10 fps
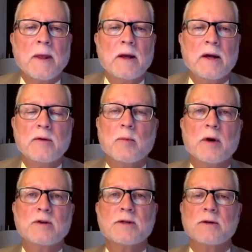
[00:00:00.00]
In The
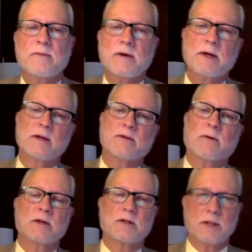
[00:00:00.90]
Merchant of Venice,
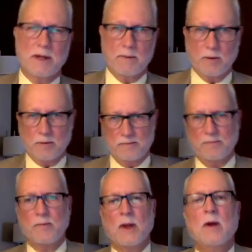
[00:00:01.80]
for example,
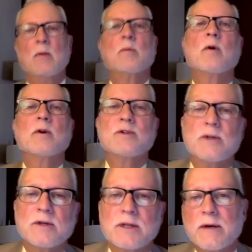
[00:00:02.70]

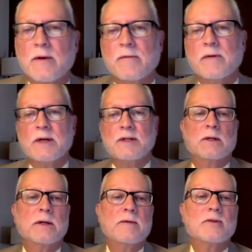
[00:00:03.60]
Portia's
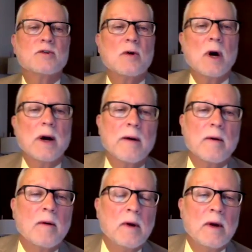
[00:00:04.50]
intervention in the
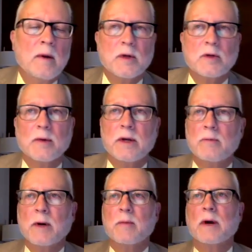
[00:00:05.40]
trial between, you
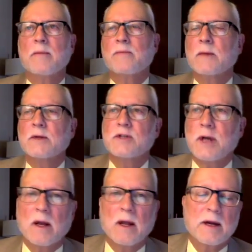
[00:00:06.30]
remember,
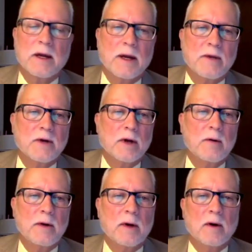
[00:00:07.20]
Shylock and
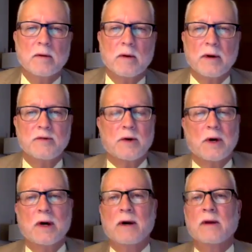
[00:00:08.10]
Antonio are in
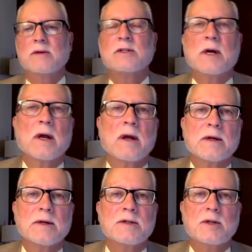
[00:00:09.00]
trial, and Shylock
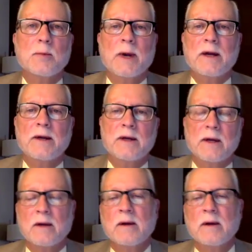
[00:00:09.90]
is demanding